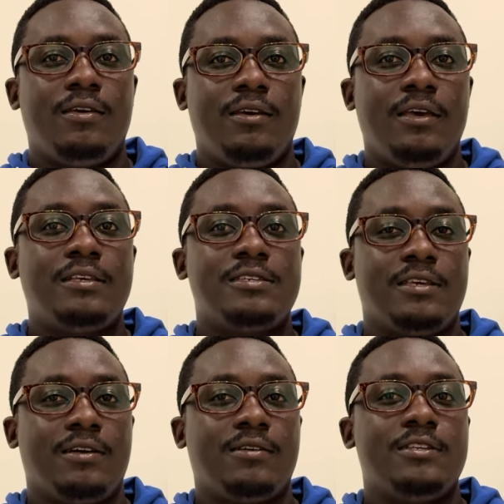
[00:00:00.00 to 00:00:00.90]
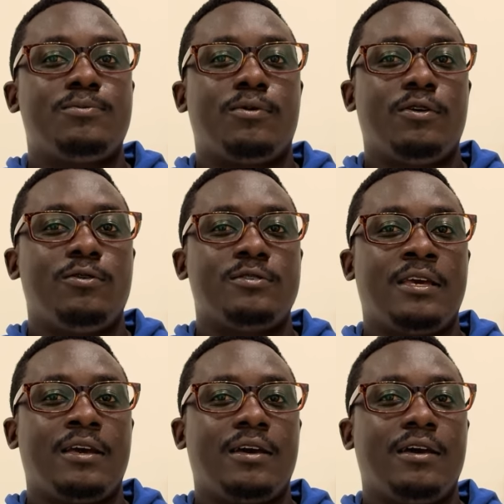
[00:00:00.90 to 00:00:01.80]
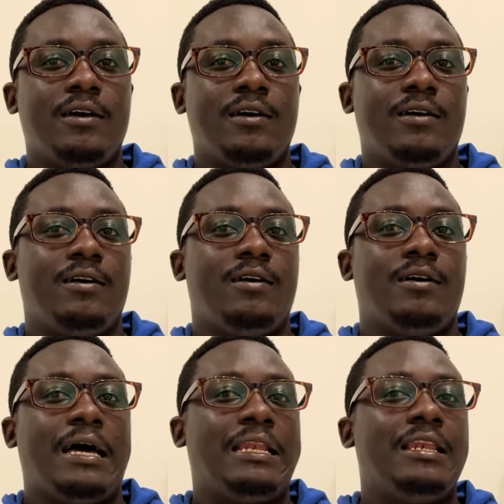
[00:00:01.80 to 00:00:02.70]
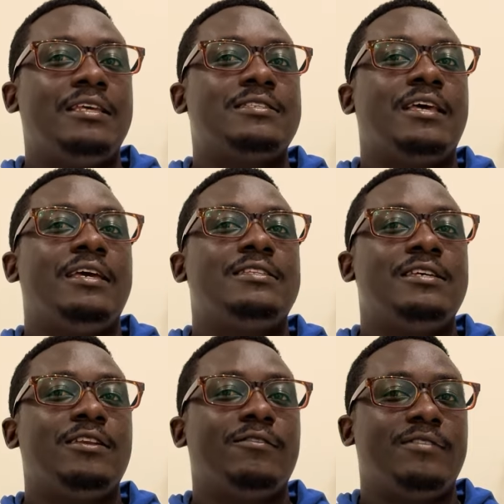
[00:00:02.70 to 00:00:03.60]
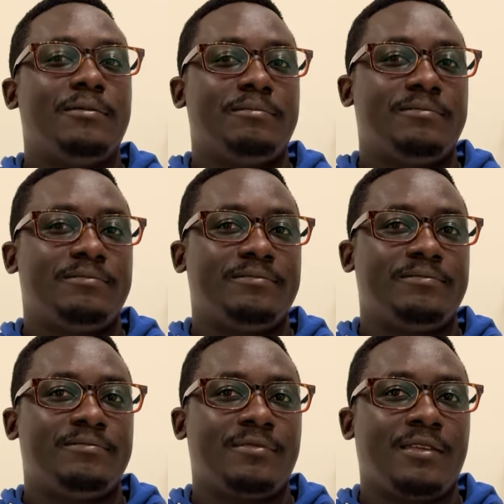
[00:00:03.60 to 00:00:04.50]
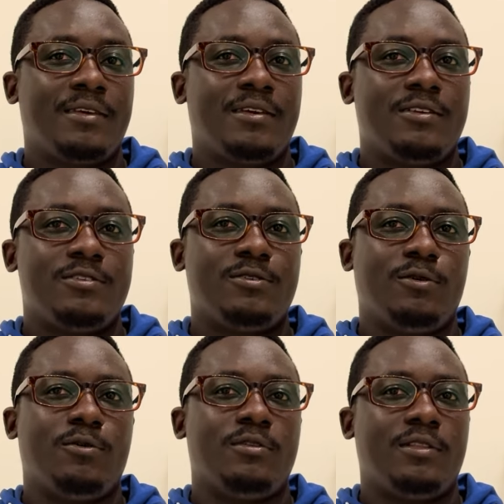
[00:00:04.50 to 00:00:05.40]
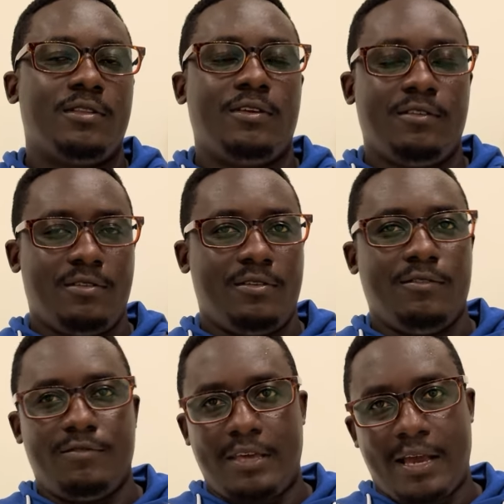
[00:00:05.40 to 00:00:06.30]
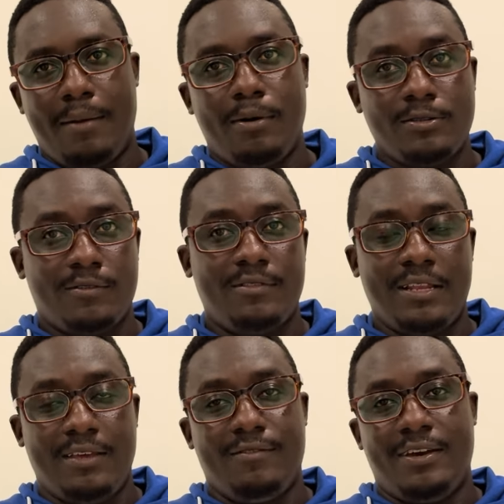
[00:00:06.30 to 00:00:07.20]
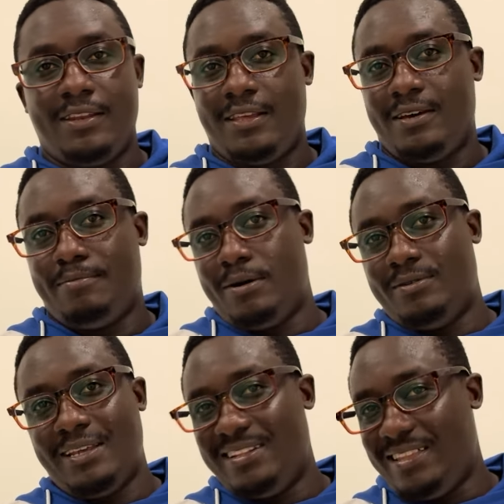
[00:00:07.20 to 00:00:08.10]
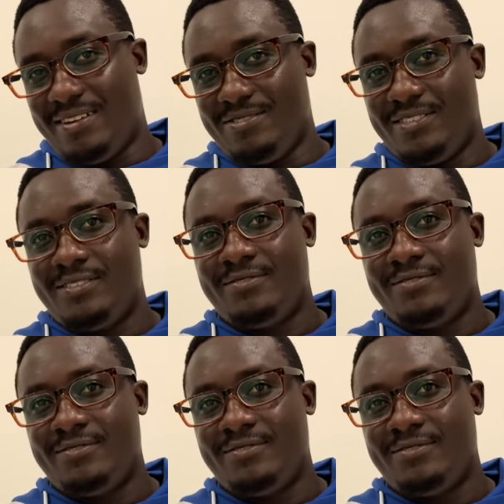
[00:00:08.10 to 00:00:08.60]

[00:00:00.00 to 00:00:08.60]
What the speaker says: each cell is producing at least 18 of them. So if they come out of the liver and they're about 10,000,